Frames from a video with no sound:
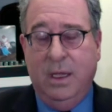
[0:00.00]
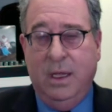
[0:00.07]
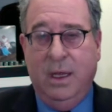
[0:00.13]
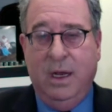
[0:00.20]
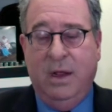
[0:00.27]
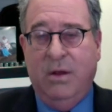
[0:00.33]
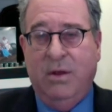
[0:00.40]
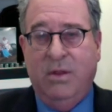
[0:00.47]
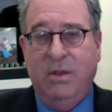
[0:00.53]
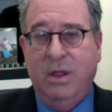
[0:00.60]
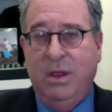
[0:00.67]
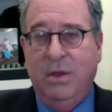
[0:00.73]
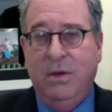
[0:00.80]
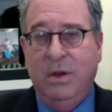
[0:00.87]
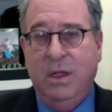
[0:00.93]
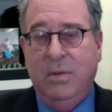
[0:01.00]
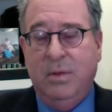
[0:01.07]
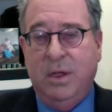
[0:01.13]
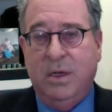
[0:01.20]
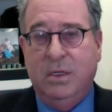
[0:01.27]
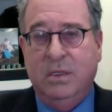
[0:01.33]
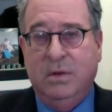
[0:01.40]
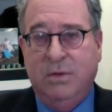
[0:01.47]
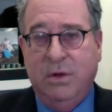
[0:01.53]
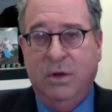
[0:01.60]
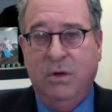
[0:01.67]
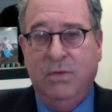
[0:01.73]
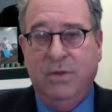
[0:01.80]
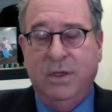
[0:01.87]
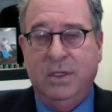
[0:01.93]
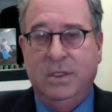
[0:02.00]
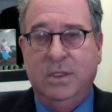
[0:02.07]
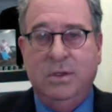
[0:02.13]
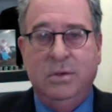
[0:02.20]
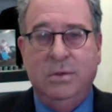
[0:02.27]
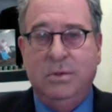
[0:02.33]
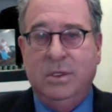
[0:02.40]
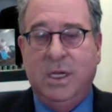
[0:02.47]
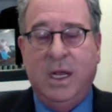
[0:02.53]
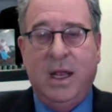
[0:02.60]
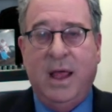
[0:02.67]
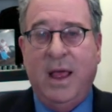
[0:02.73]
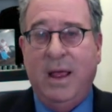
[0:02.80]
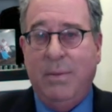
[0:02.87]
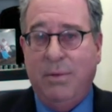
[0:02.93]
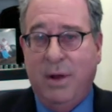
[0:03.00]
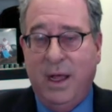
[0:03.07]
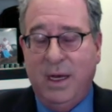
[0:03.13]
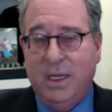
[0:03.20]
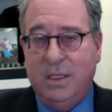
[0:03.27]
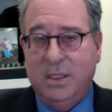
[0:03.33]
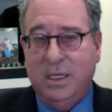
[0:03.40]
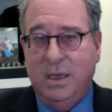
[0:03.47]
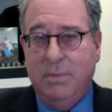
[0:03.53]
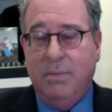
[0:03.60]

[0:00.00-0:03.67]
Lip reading: And I don't think you need, because of COVID, to delay pregnancy.